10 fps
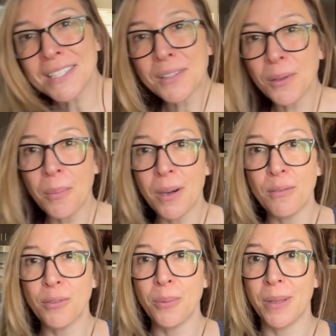a little bit
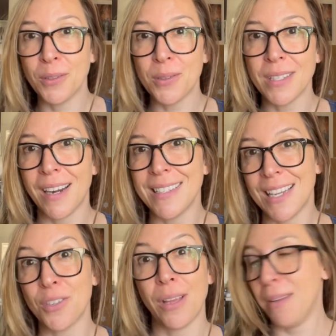of room, and those are
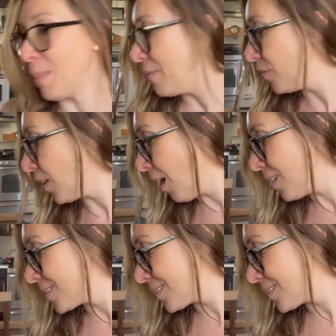essential, and my floss,